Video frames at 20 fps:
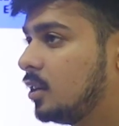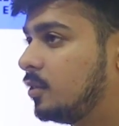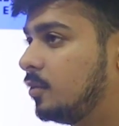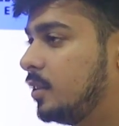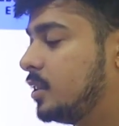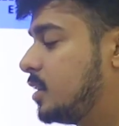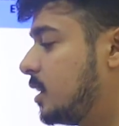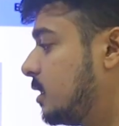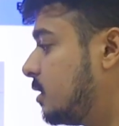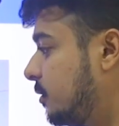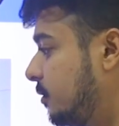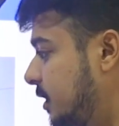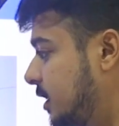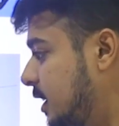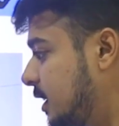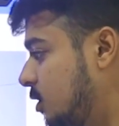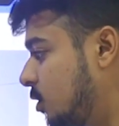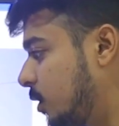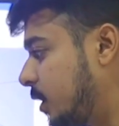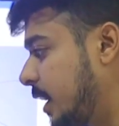which
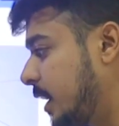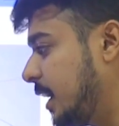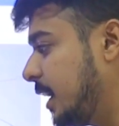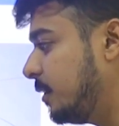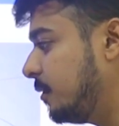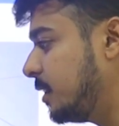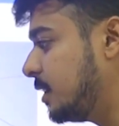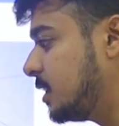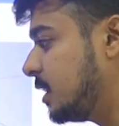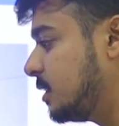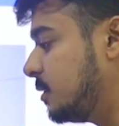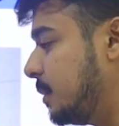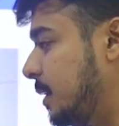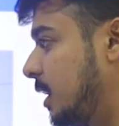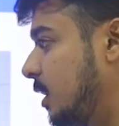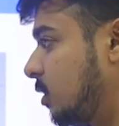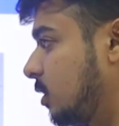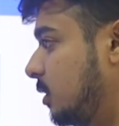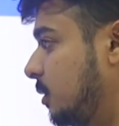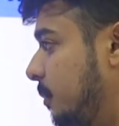is located and which is
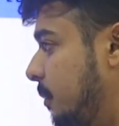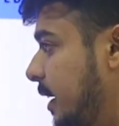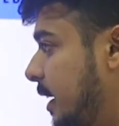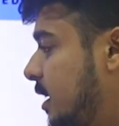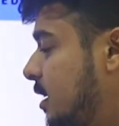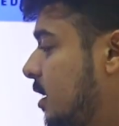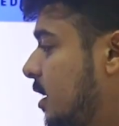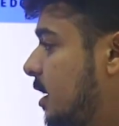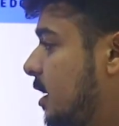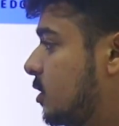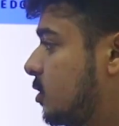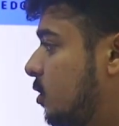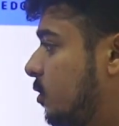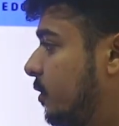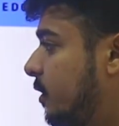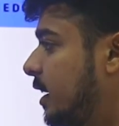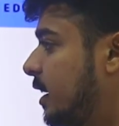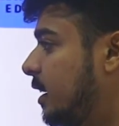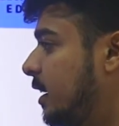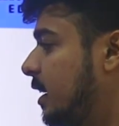built on the bridge.
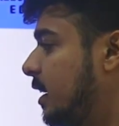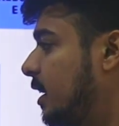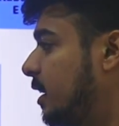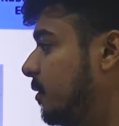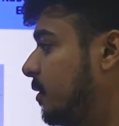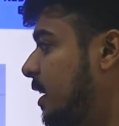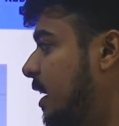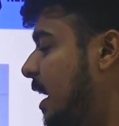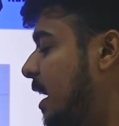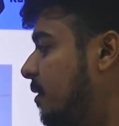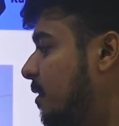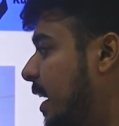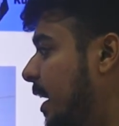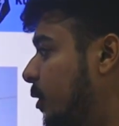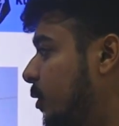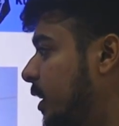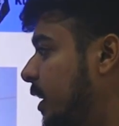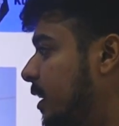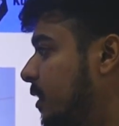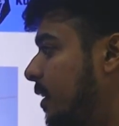So here we have
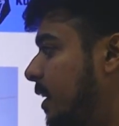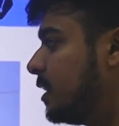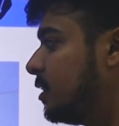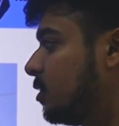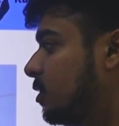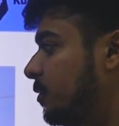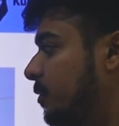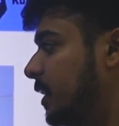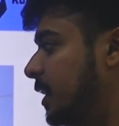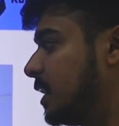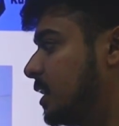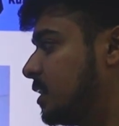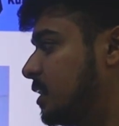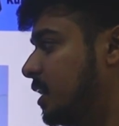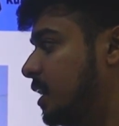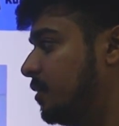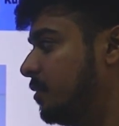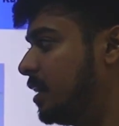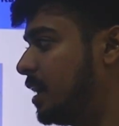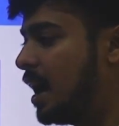IoT device. We can
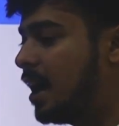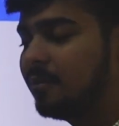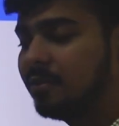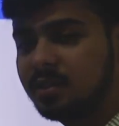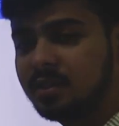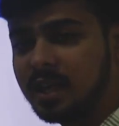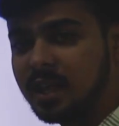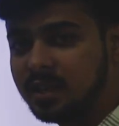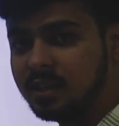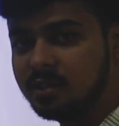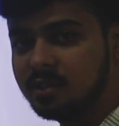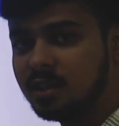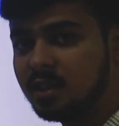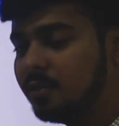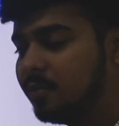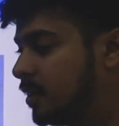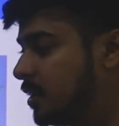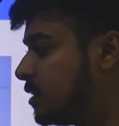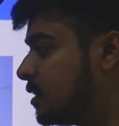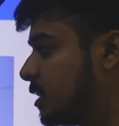say we have
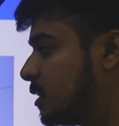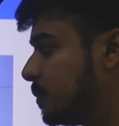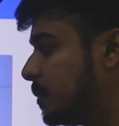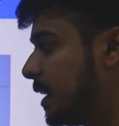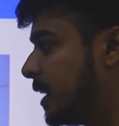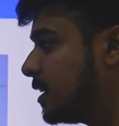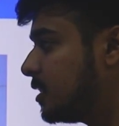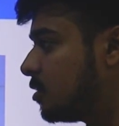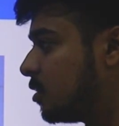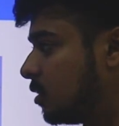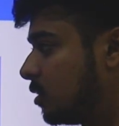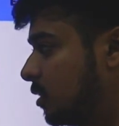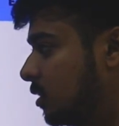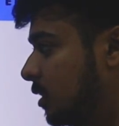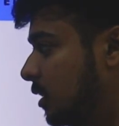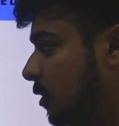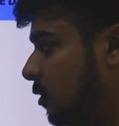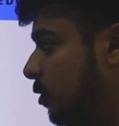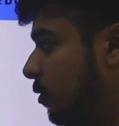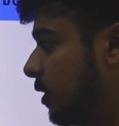sensor which is placed
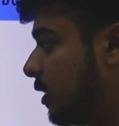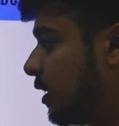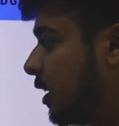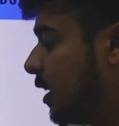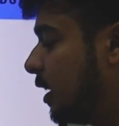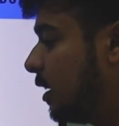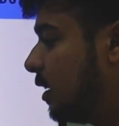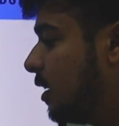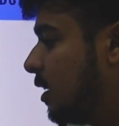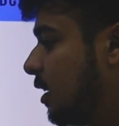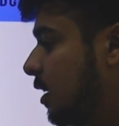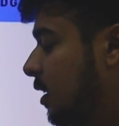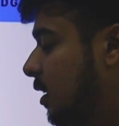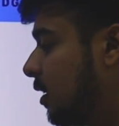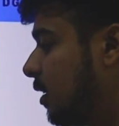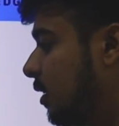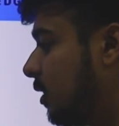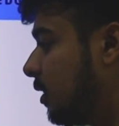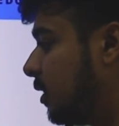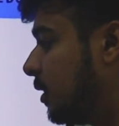over the
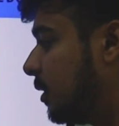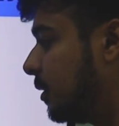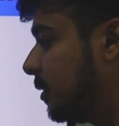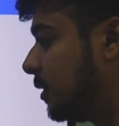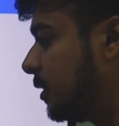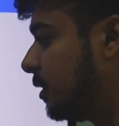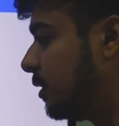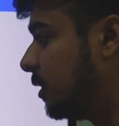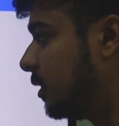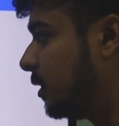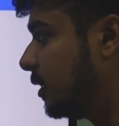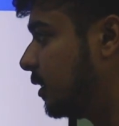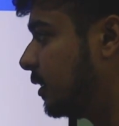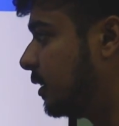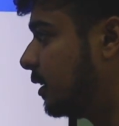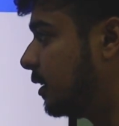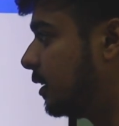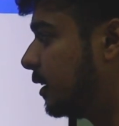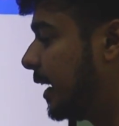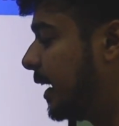
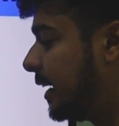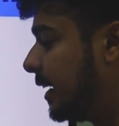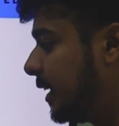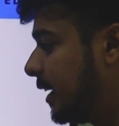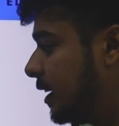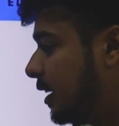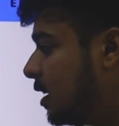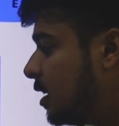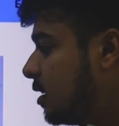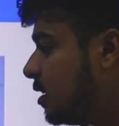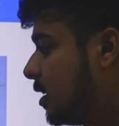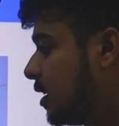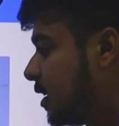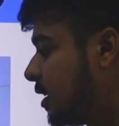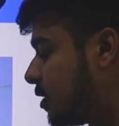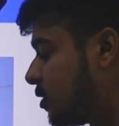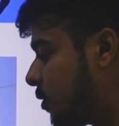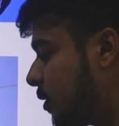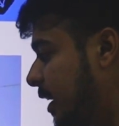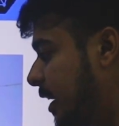
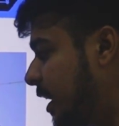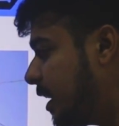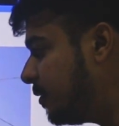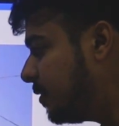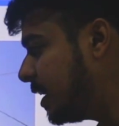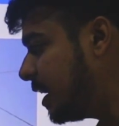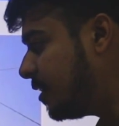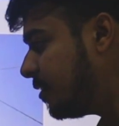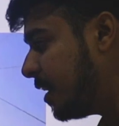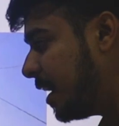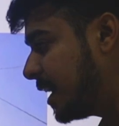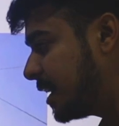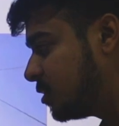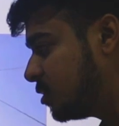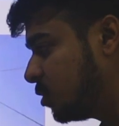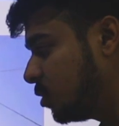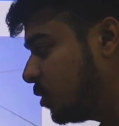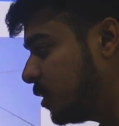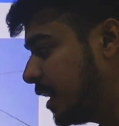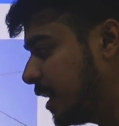antenna. So here we have
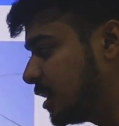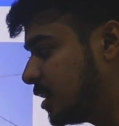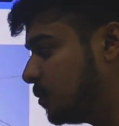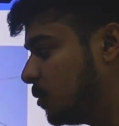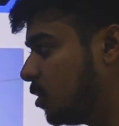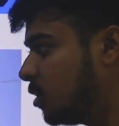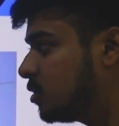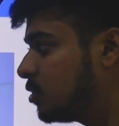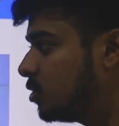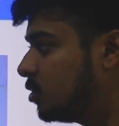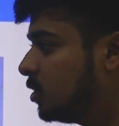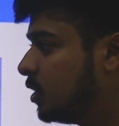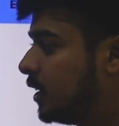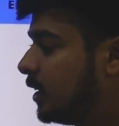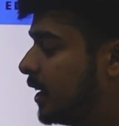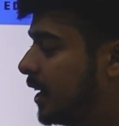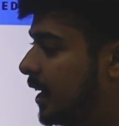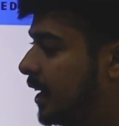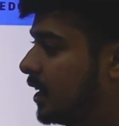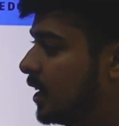edge node, edge box. So the
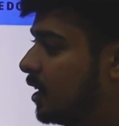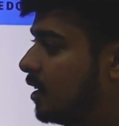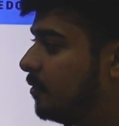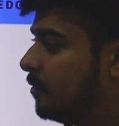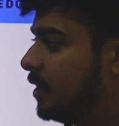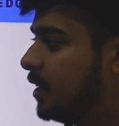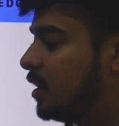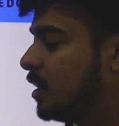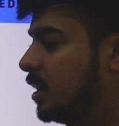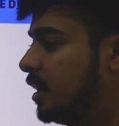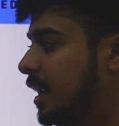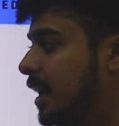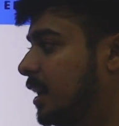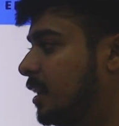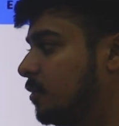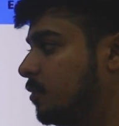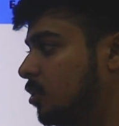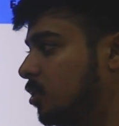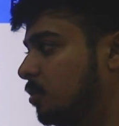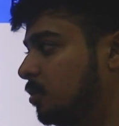data we
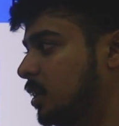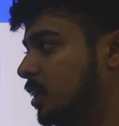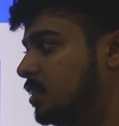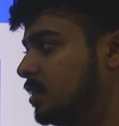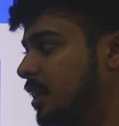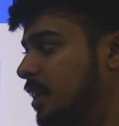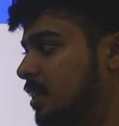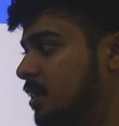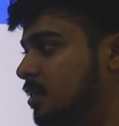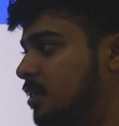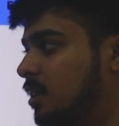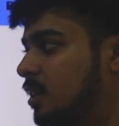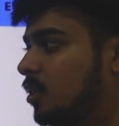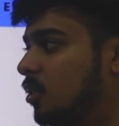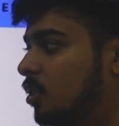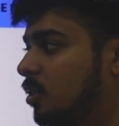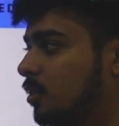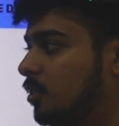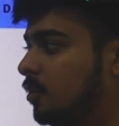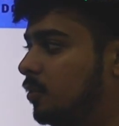collect from the sensor
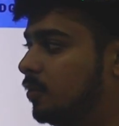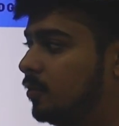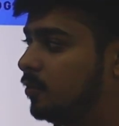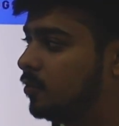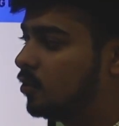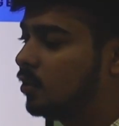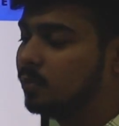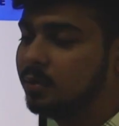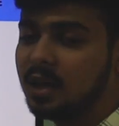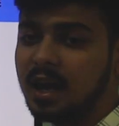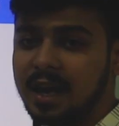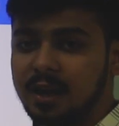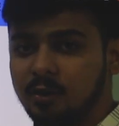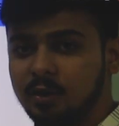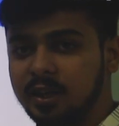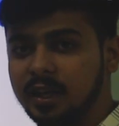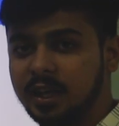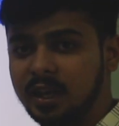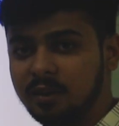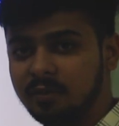or from the
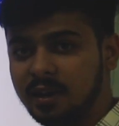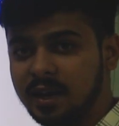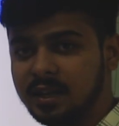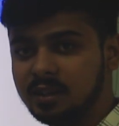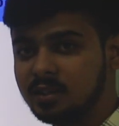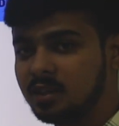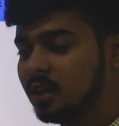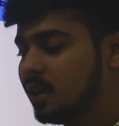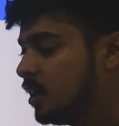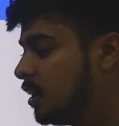IoT device